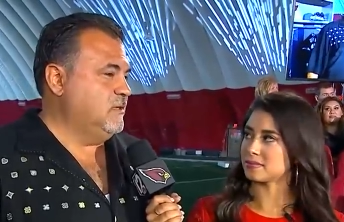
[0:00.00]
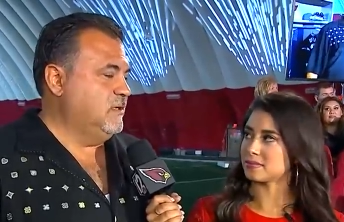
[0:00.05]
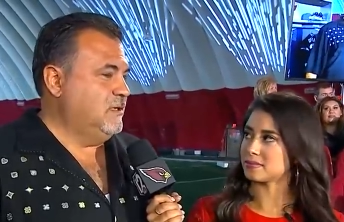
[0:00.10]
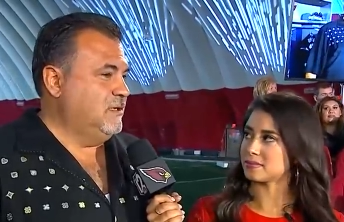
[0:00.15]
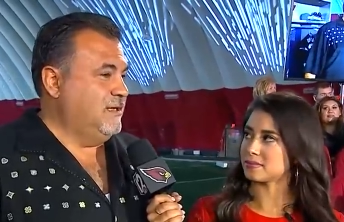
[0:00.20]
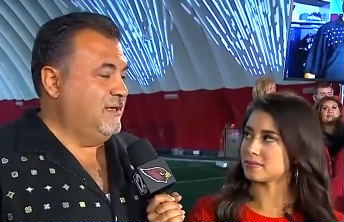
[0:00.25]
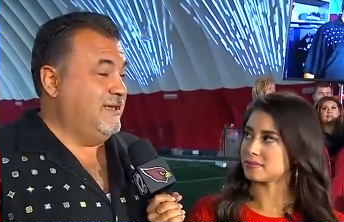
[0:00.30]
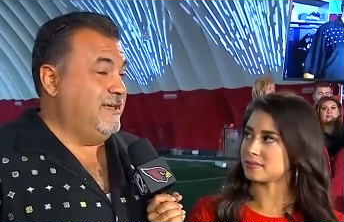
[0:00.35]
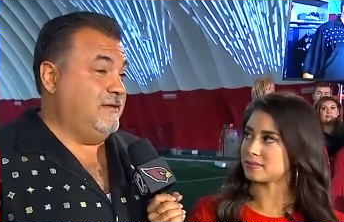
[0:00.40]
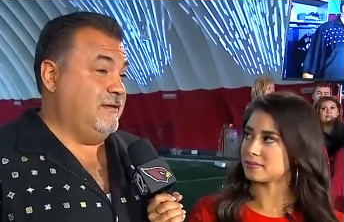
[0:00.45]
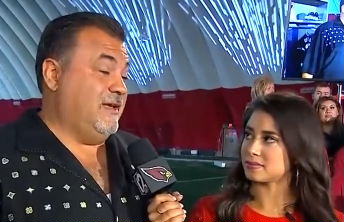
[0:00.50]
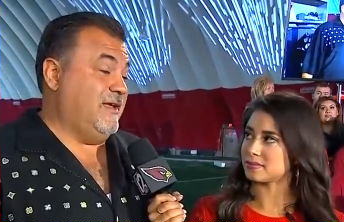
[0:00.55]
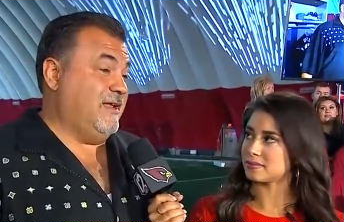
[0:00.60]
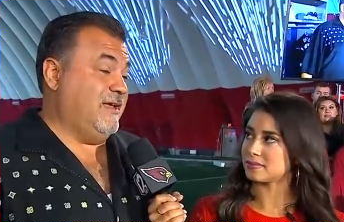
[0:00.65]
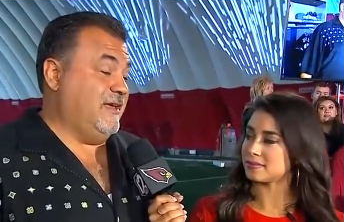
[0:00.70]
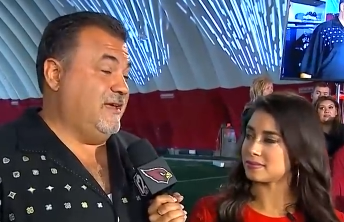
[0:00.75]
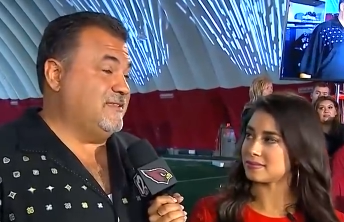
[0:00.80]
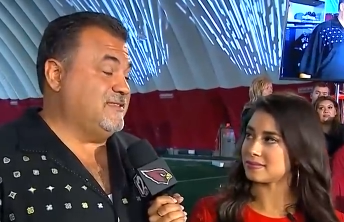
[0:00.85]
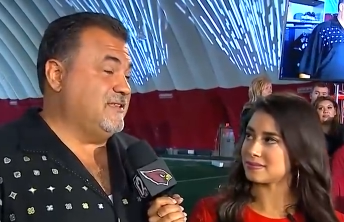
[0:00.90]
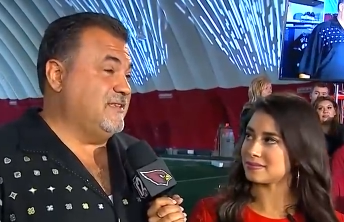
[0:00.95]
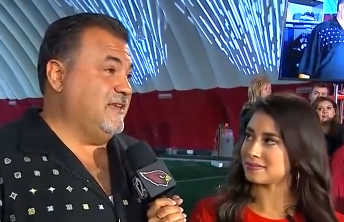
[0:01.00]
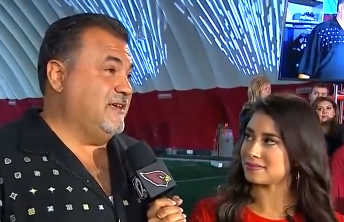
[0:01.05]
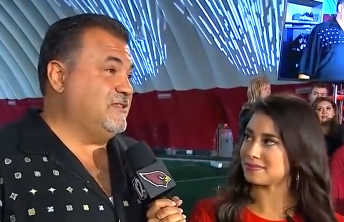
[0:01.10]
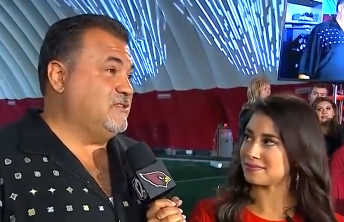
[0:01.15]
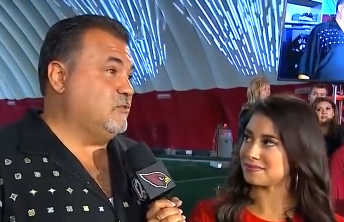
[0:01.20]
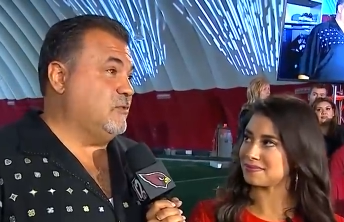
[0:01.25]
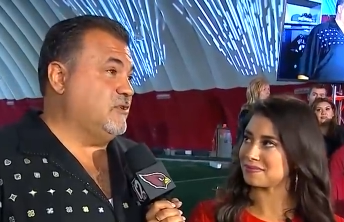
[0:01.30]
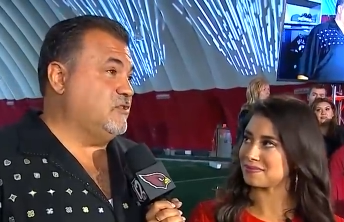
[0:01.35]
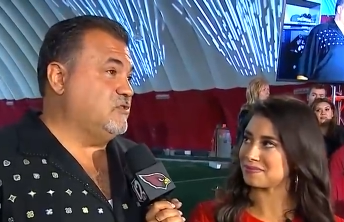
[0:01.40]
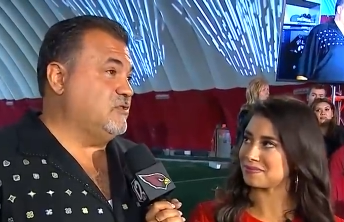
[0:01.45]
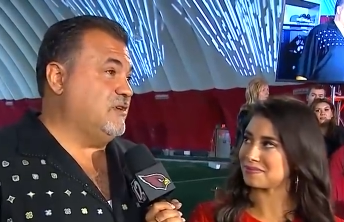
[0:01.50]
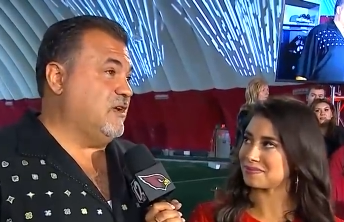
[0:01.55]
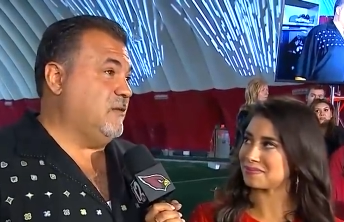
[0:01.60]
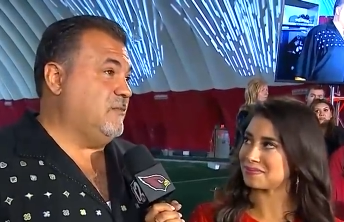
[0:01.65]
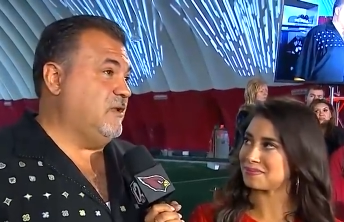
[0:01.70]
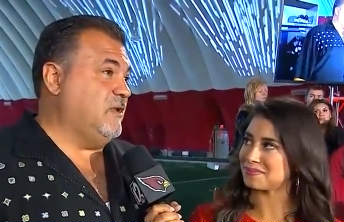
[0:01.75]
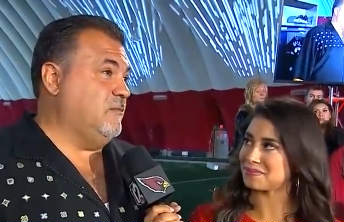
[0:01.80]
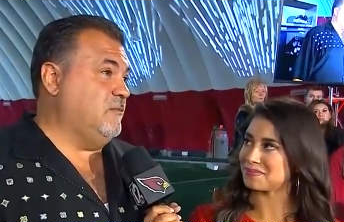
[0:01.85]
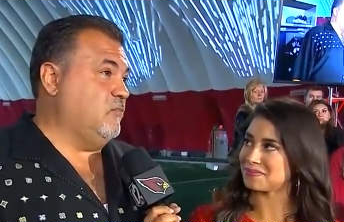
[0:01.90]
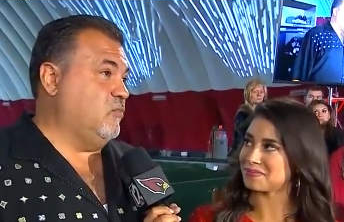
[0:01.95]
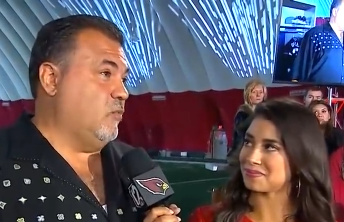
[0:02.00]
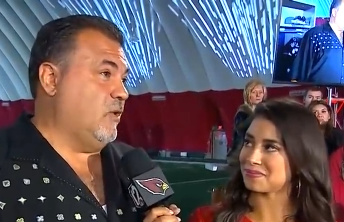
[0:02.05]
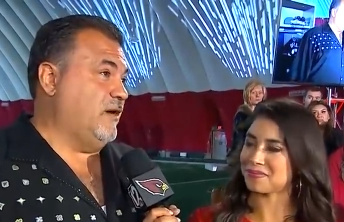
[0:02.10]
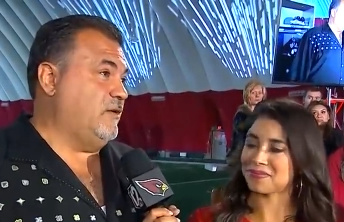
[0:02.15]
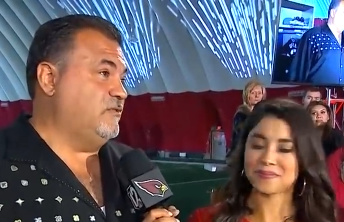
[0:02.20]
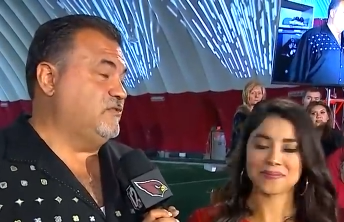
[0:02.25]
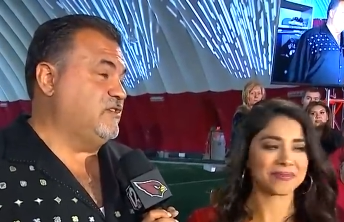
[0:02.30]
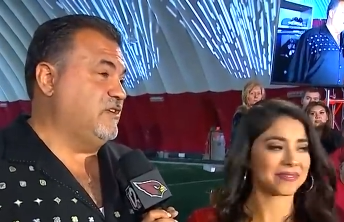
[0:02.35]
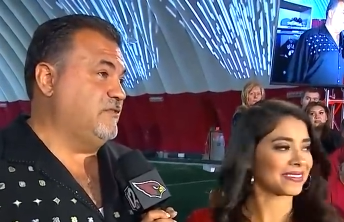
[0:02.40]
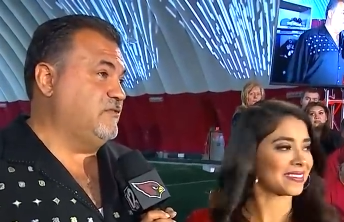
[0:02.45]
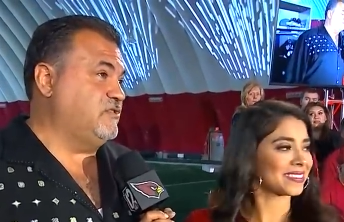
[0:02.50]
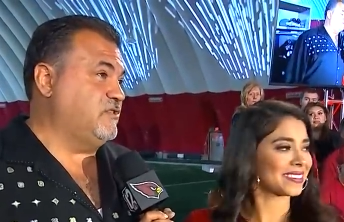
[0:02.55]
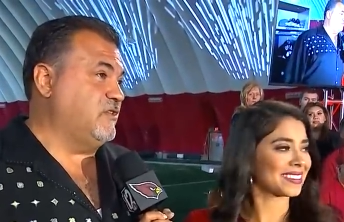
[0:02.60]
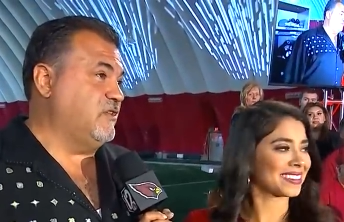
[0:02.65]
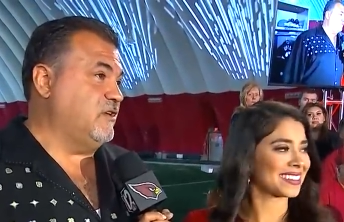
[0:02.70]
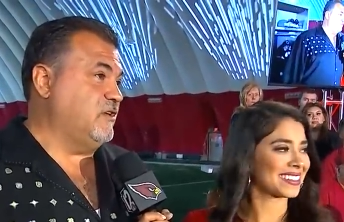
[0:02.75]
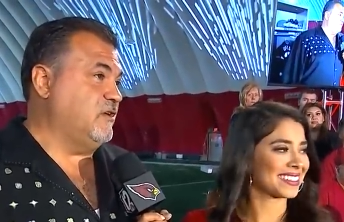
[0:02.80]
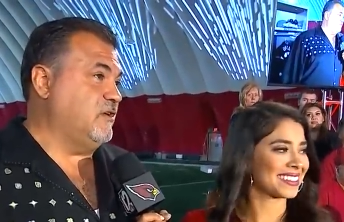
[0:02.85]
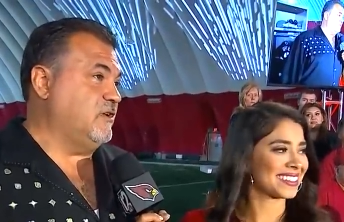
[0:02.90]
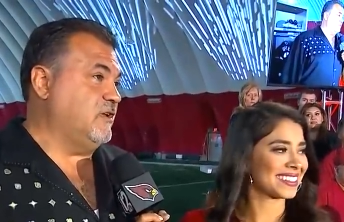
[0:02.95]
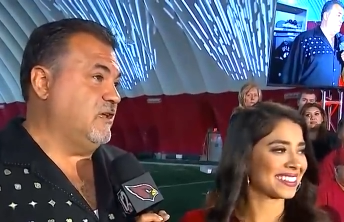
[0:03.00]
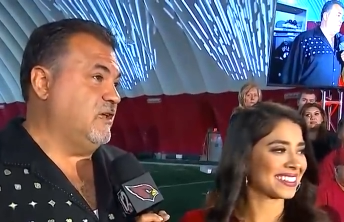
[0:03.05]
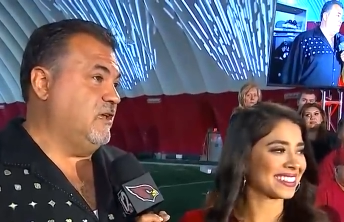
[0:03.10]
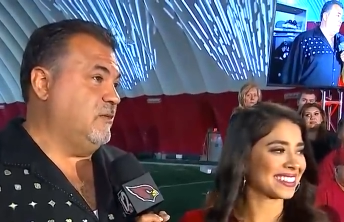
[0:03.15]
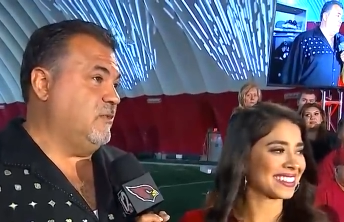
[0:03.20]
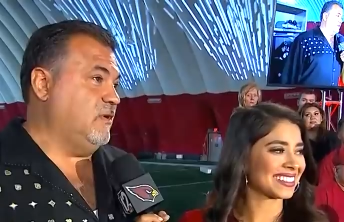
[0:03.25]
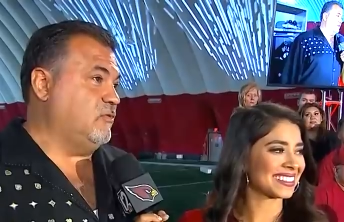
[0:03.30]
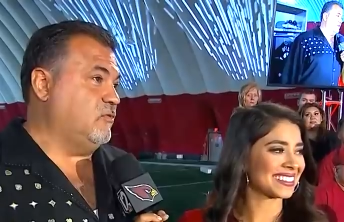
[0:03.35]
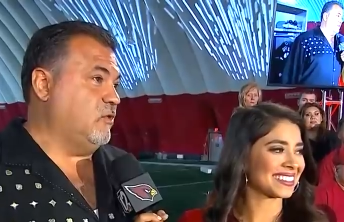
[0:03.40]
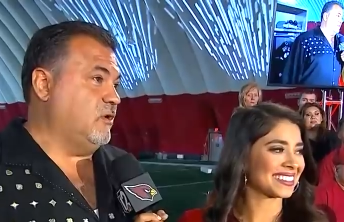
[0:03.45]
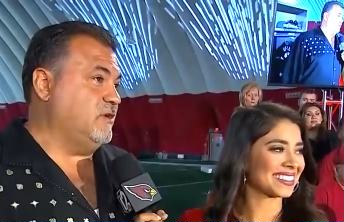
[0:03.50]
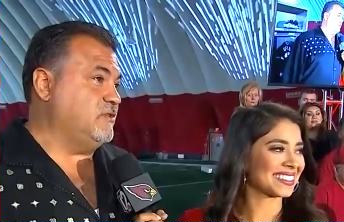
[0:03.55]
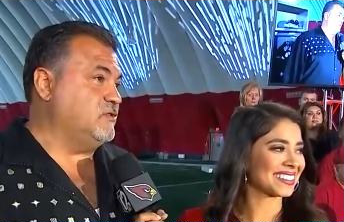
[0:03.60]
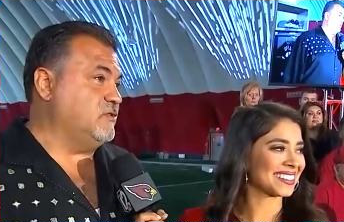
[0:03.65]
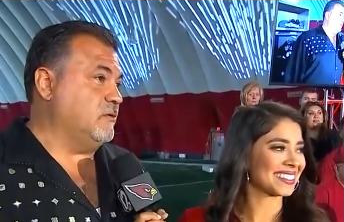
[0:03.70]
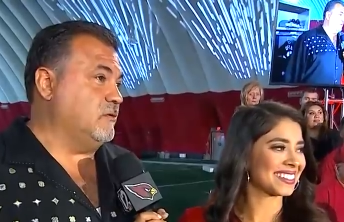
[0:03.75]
Speaker 1: and, and, I guess the next question, how many wide receivers do you think you're going to keep on the roster?